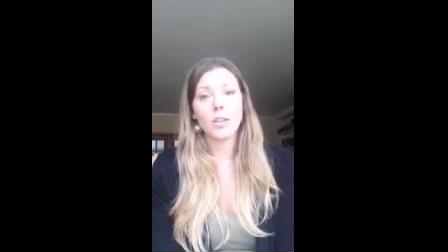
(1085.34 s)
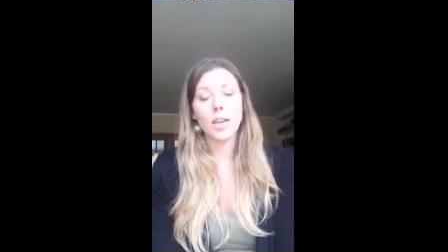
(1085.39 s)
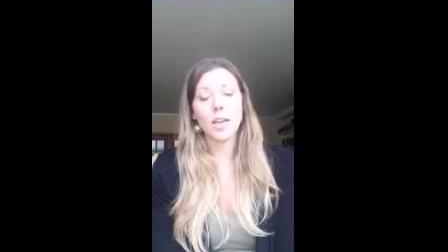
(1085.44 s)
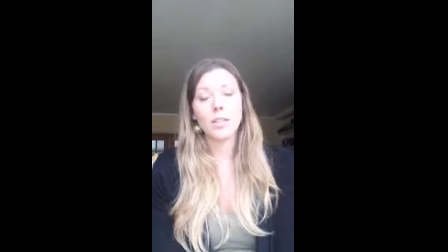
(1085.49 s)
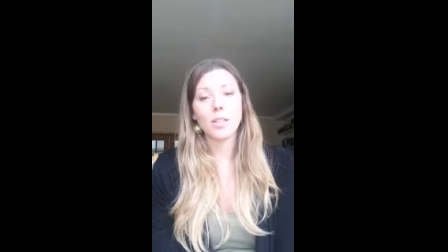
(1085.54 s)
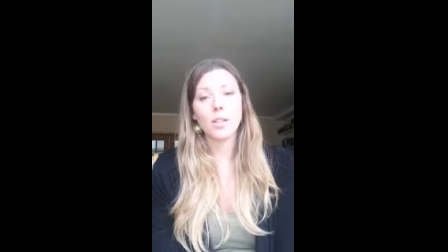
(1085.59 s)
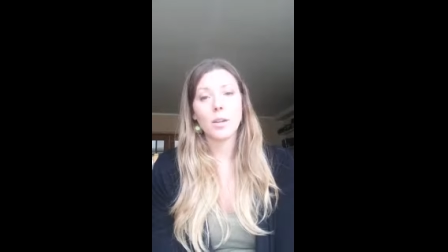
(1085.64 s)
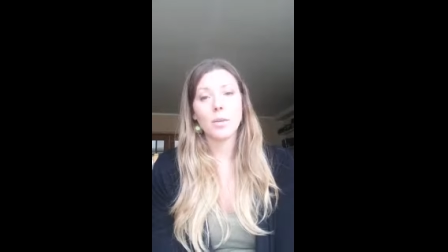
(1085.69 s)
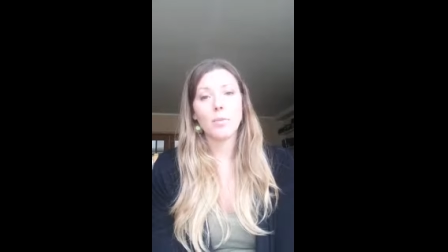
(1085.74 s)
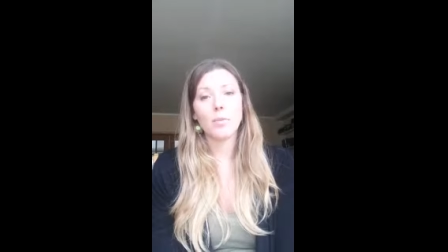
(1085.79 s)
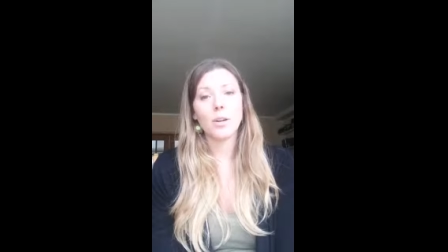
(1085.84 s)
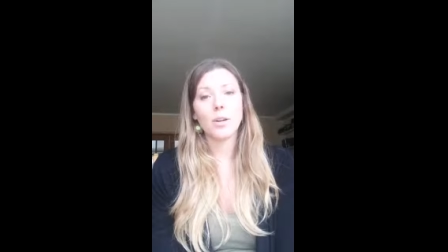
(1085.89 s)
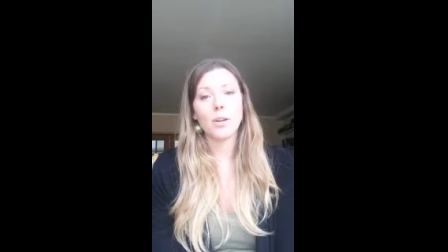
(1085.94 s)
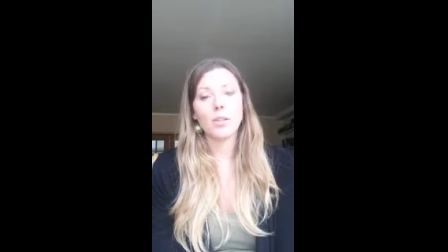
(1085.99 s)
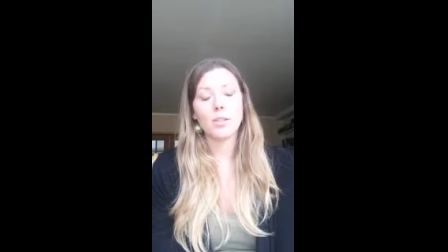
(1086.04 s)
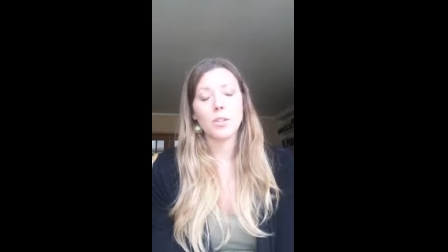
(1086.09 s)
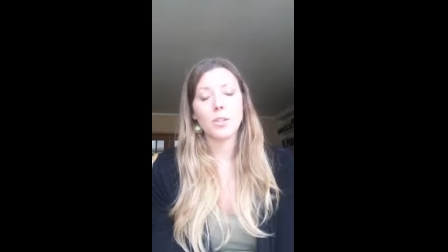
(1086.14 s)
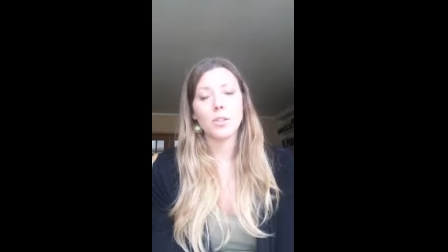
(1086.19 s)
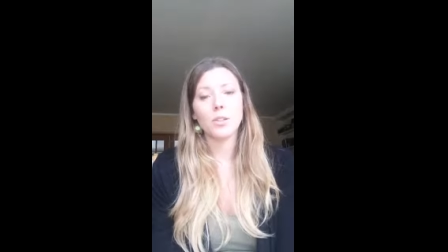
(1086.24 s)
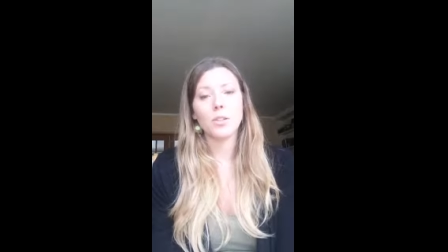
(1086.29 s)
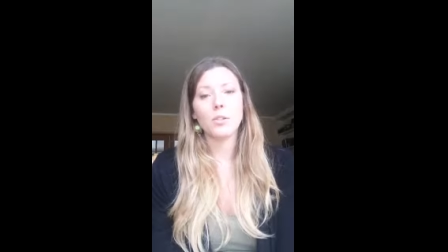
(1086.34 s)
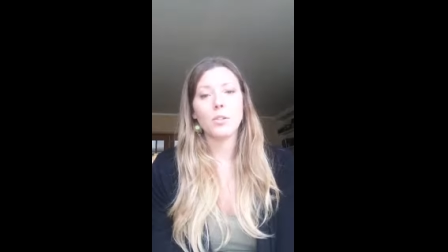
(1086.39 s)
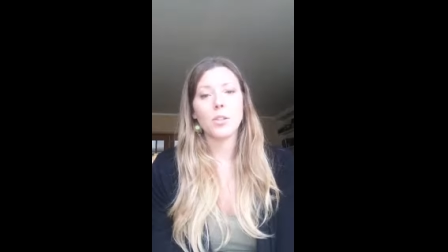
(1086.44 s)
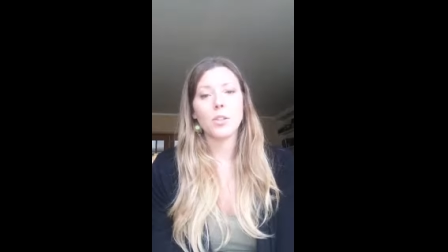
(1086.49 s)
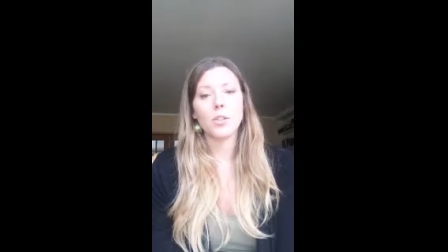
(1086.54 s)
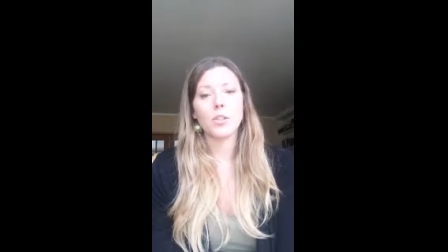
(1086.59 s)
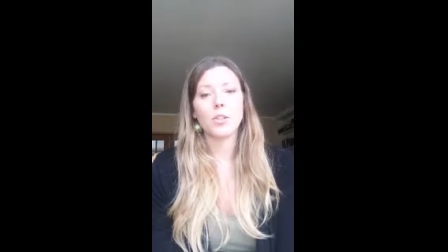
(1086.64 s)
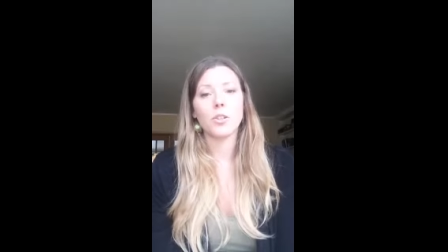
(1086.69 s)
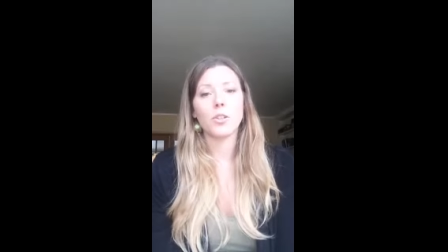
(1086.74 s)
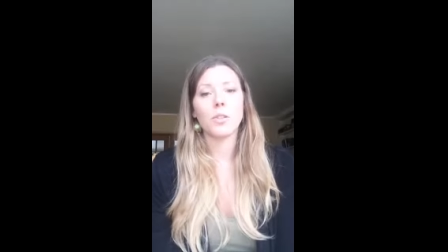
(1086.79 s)
that's a personal
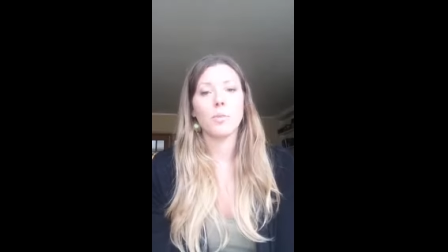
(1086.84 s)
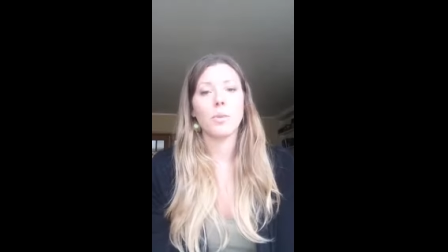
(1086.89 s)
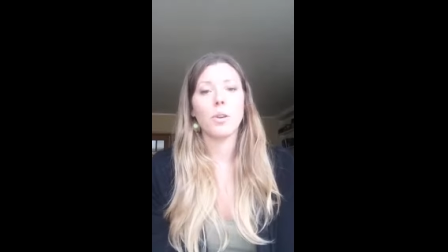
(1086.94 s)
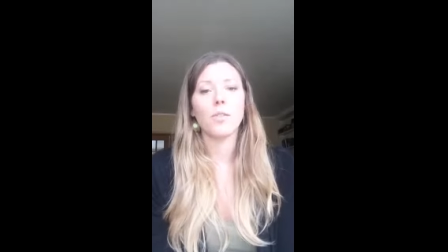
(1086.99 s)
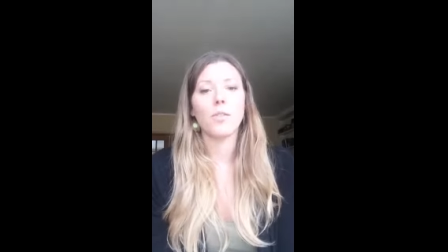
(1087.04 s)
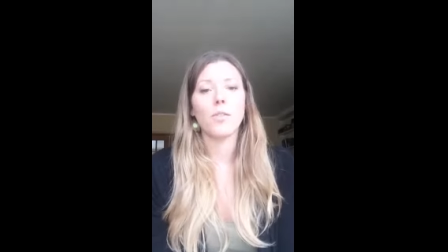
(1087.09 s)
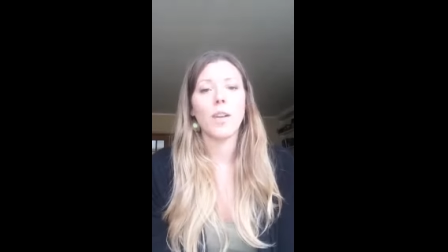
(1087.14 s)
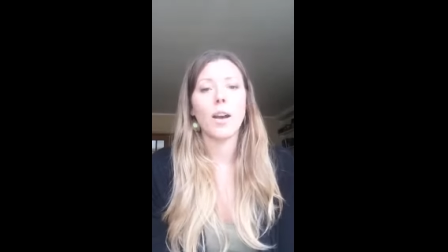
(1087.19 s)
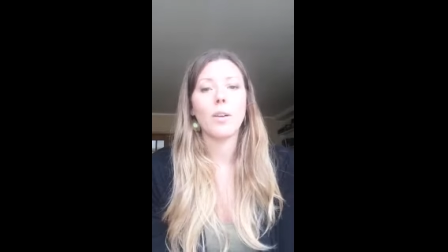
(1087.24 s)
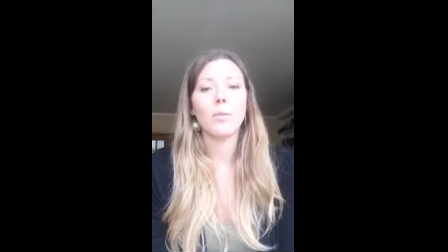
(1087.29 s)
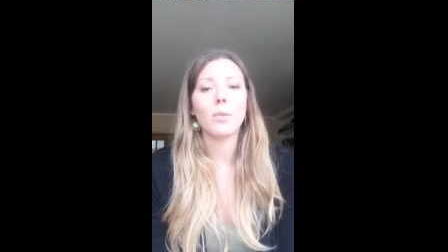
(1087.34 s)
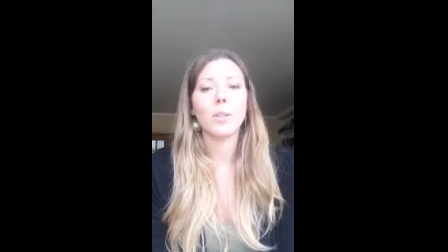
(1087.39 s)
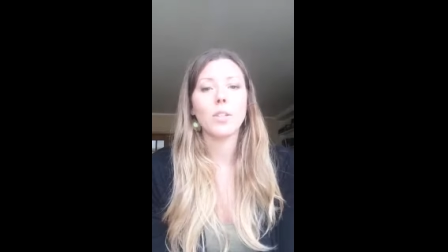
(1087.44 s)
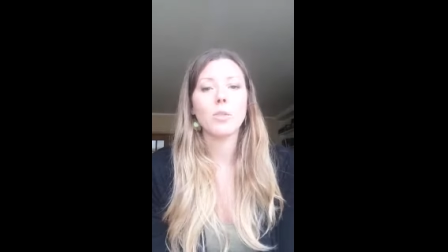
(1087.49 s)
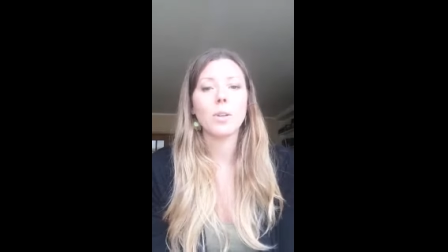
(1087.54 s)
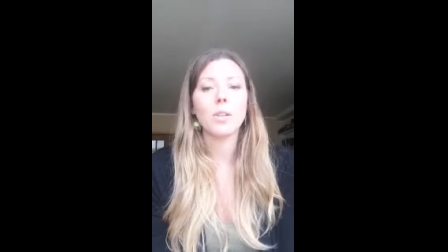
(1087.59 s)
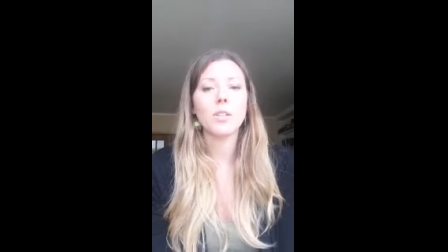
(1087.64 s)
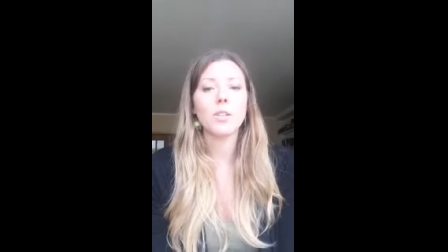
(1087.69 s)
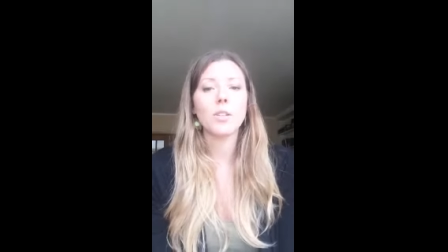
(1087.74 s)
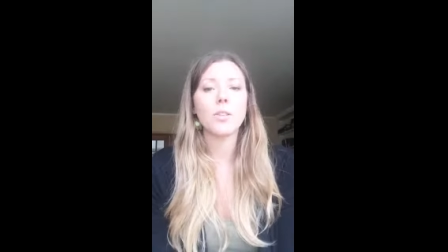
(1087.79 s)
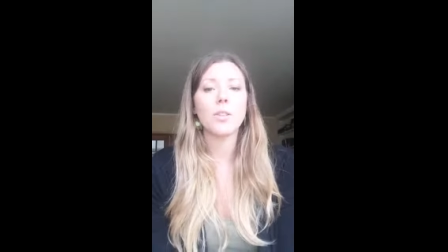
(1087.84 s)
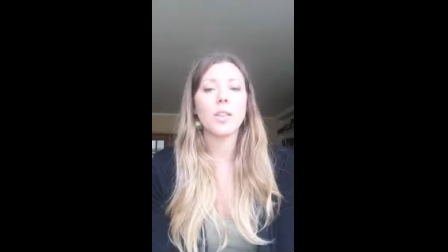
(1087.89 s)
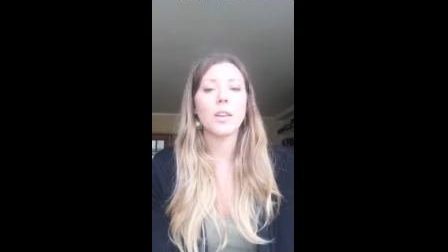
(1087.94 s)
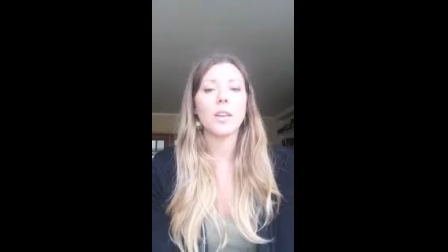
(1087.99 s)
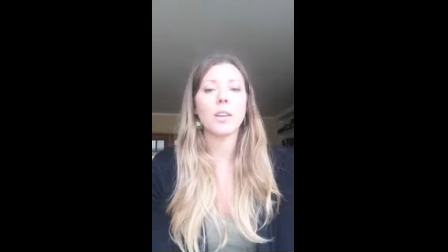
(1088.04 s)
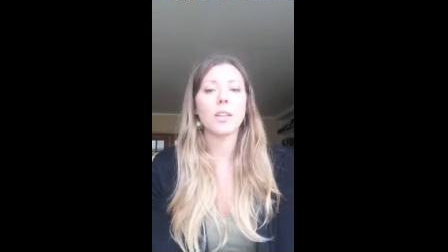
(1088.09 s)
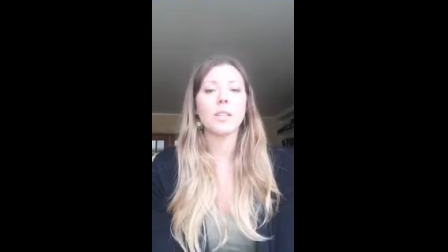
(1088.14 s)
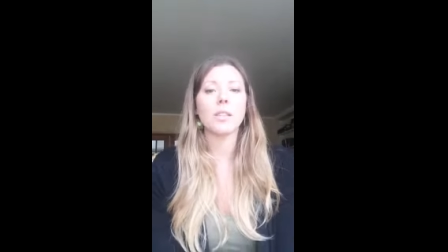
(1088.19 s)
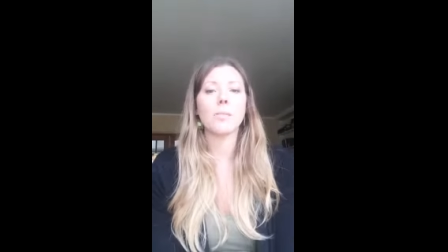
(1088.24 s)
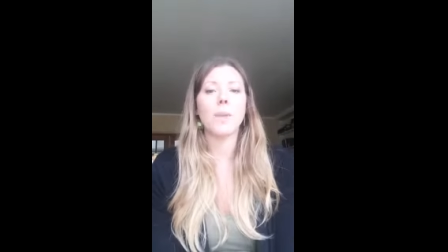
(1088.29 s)
nutritional profile. Which one do you
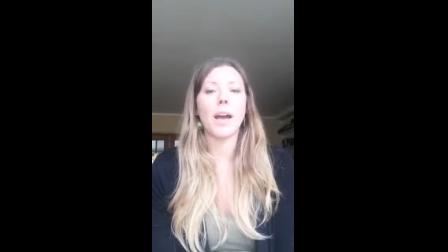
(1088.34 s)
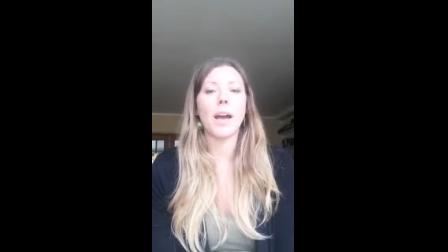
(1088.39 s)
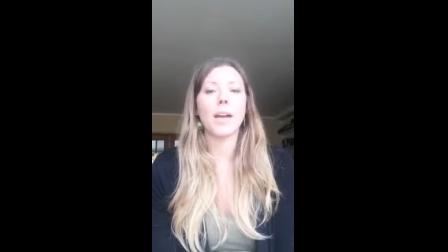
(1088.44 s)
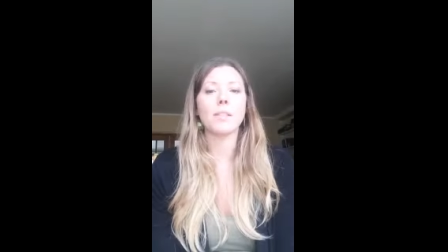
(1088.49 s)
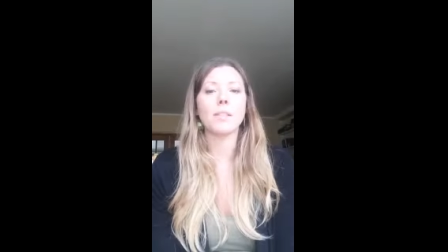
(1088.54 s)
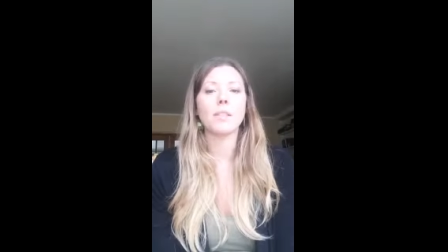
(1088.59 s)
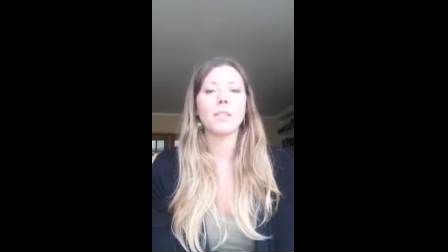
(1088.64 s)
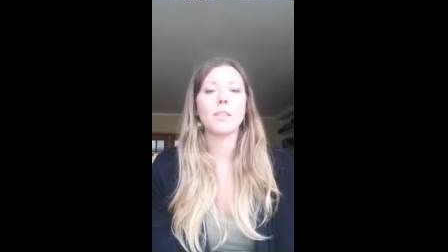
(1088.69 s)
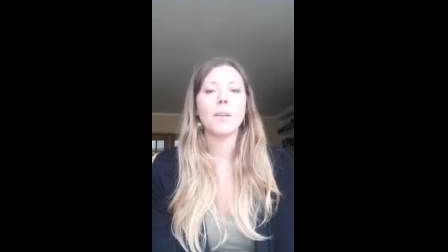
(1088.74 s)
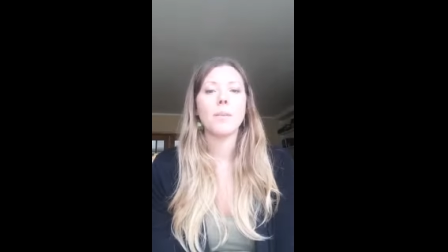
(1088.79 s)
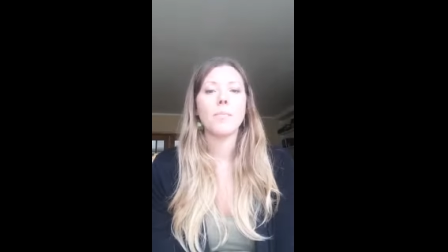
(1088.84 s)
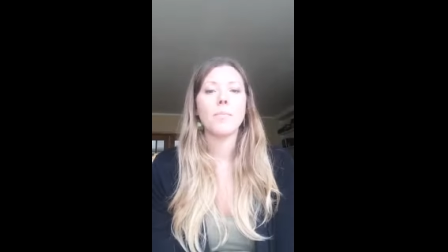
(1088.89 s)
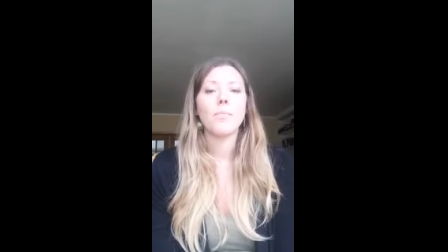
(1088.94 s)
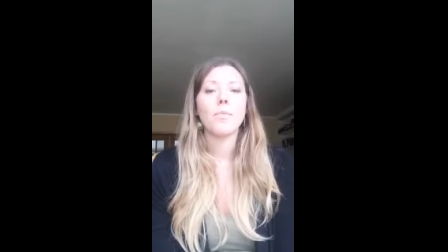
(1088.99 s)
think is best?